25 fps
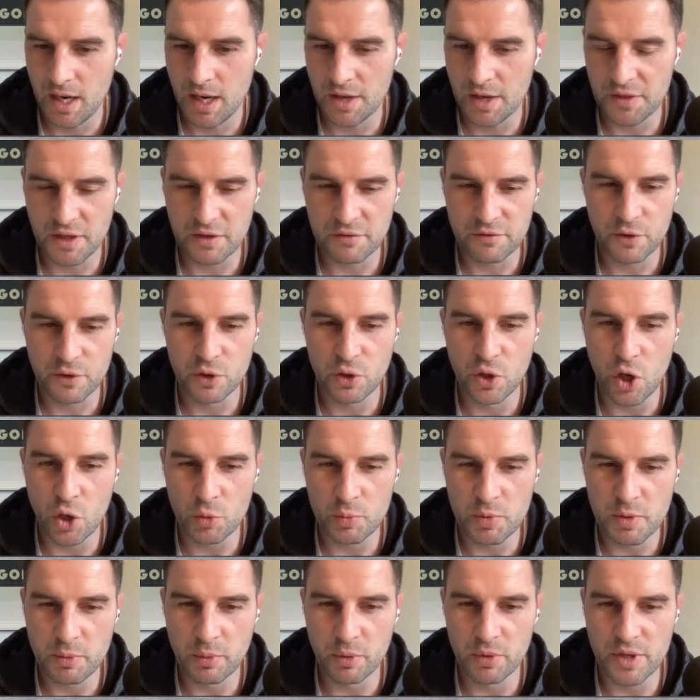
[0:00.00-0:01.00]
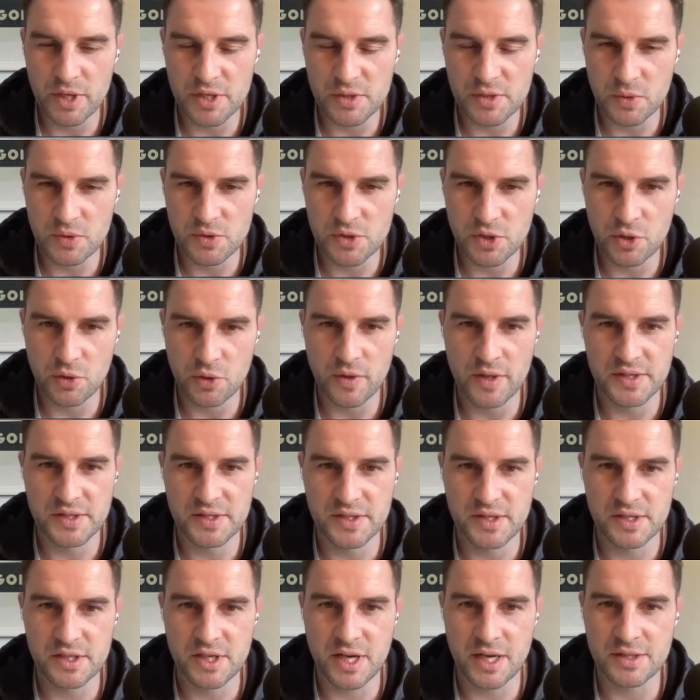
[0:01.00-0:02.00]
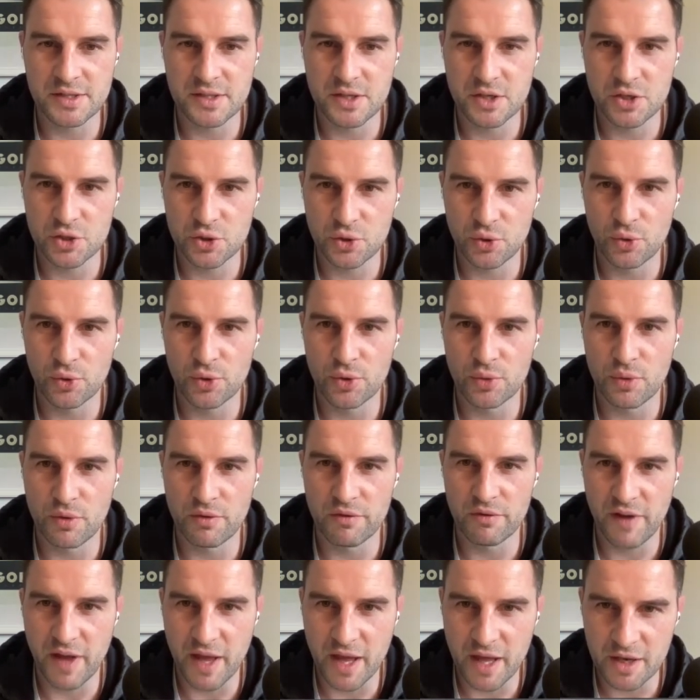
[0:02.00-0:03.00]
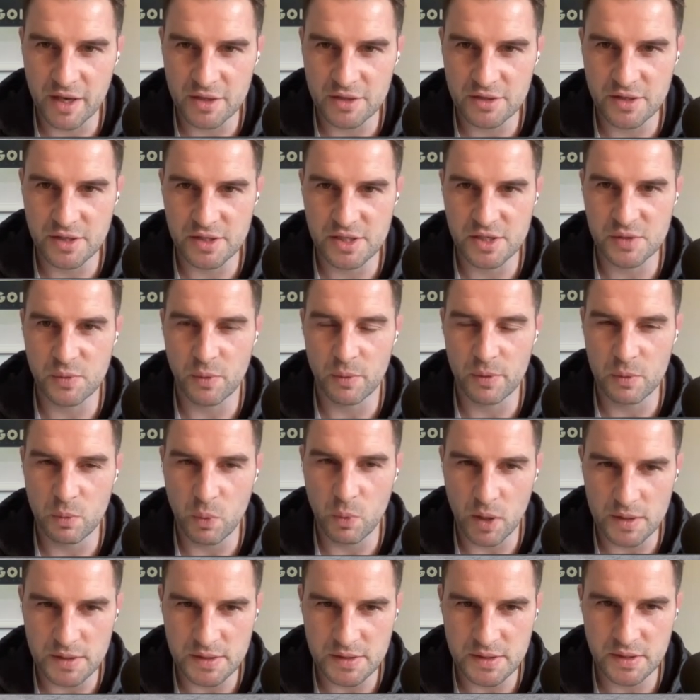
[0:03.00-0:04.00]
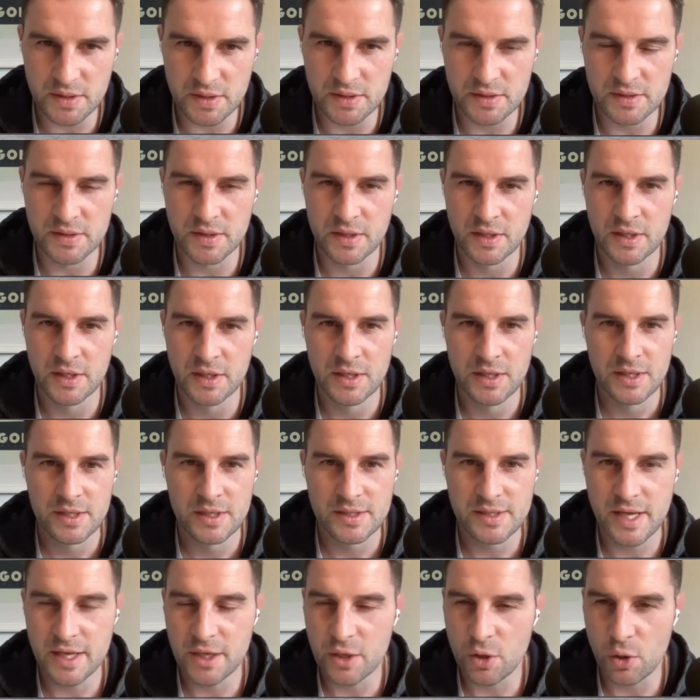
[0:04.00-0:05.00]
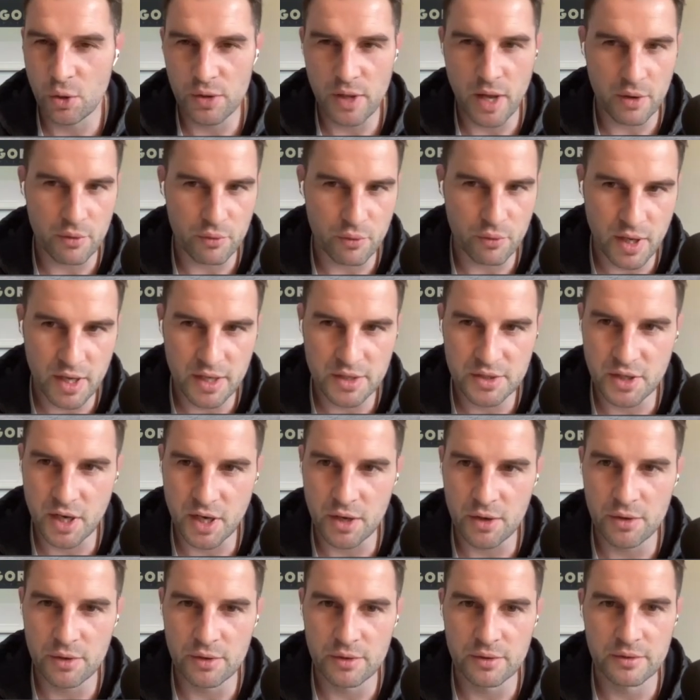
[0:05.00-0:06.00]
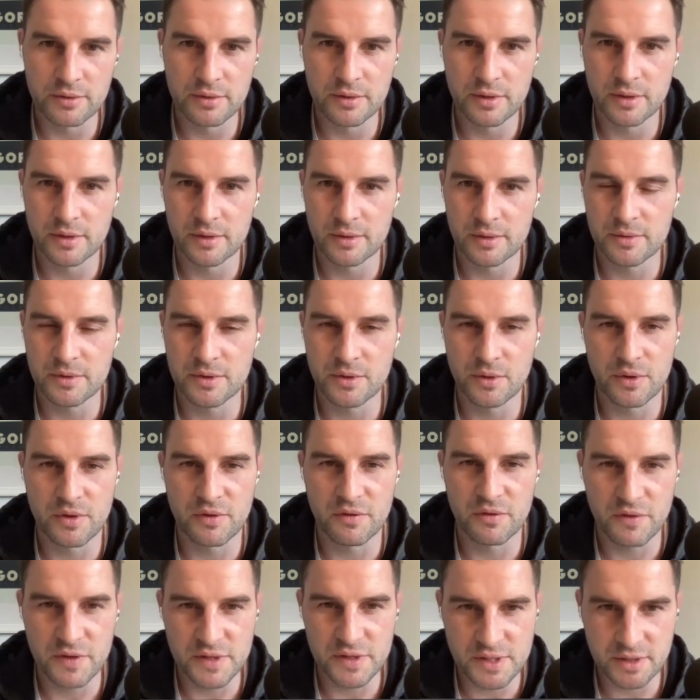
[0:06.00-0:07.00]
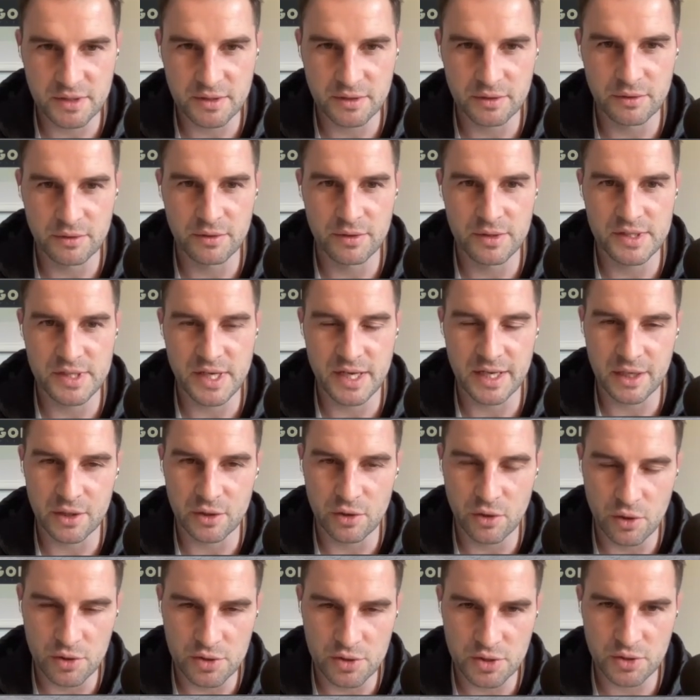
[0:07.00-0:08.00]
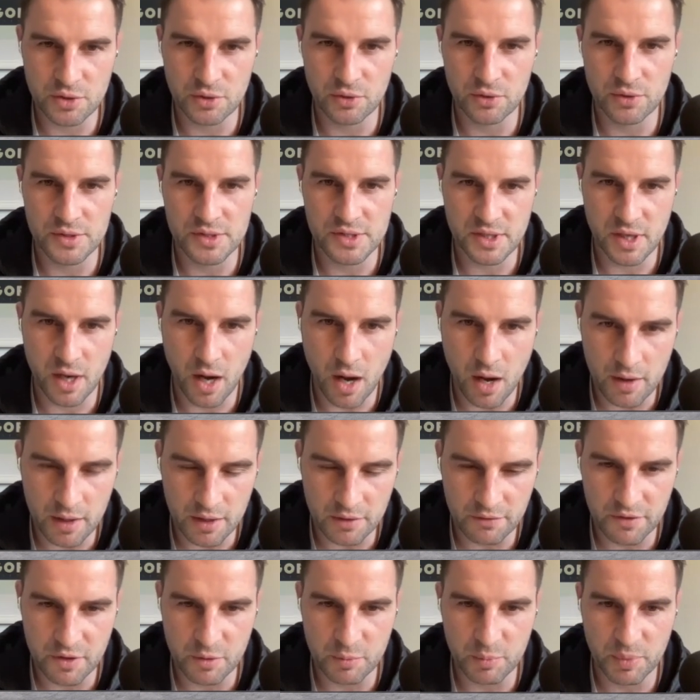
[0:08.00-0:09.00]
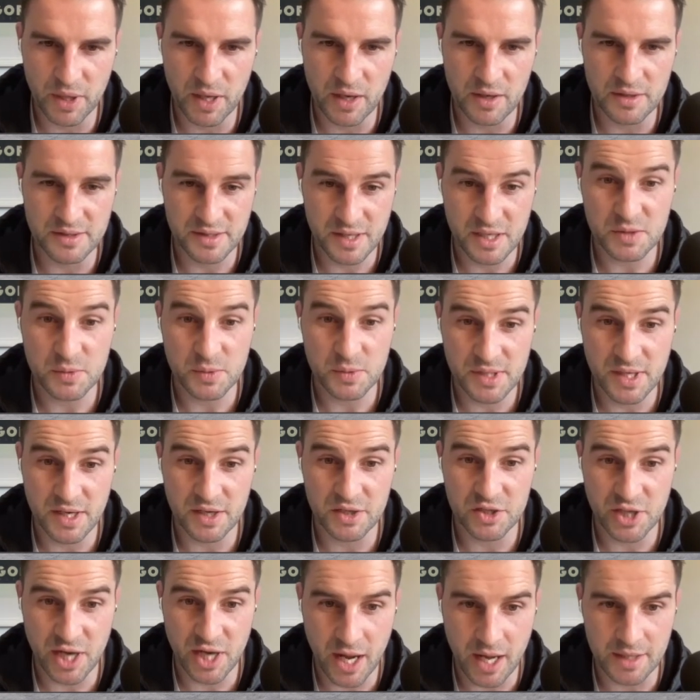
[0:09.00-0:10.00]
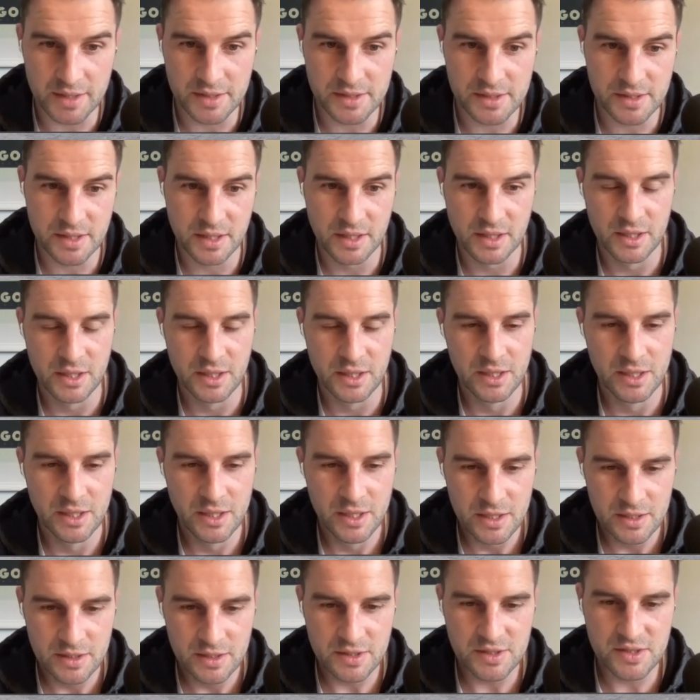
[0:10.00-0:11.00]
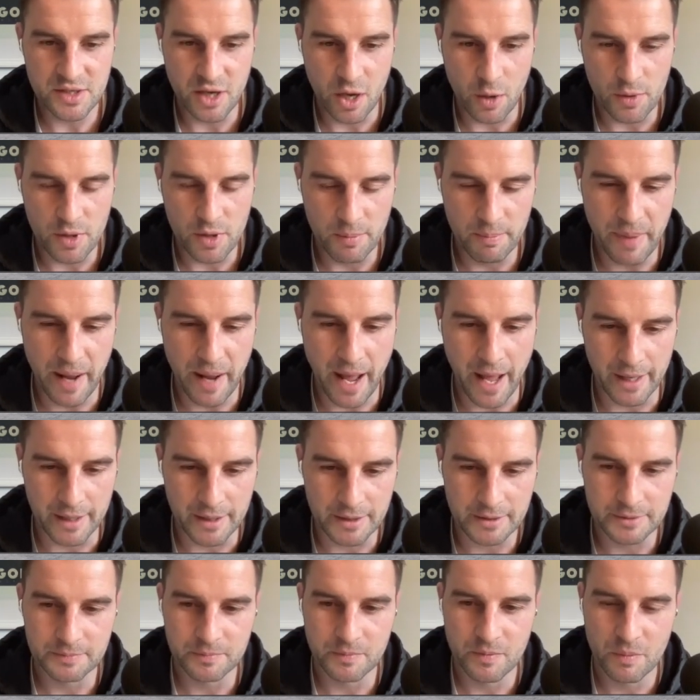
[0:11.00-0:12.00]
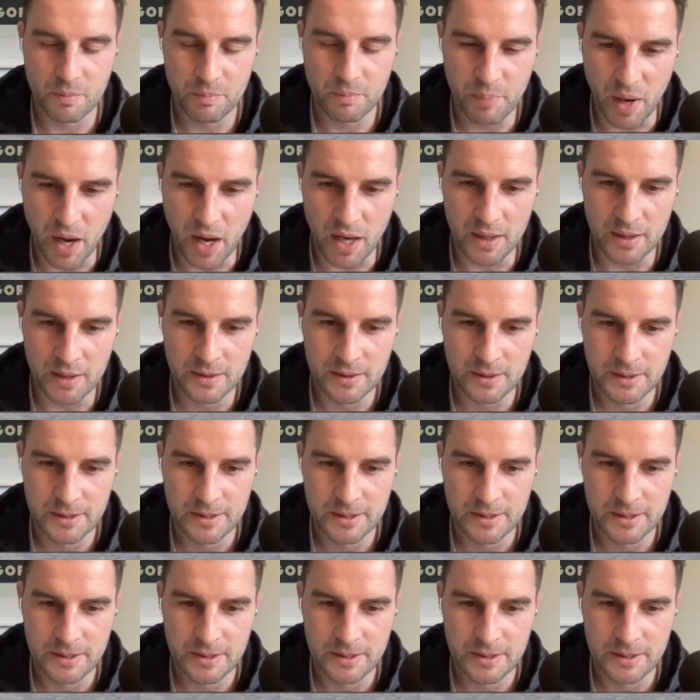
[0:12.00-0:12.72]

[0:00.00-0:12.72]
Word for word: I think for a lot of people, this was, you know, this is the chance to show the revenge. This is what we wanted. Take all that rage out, the, you know, the physical, the psychological, the scarring for the players. This was their chance to start with a bang. But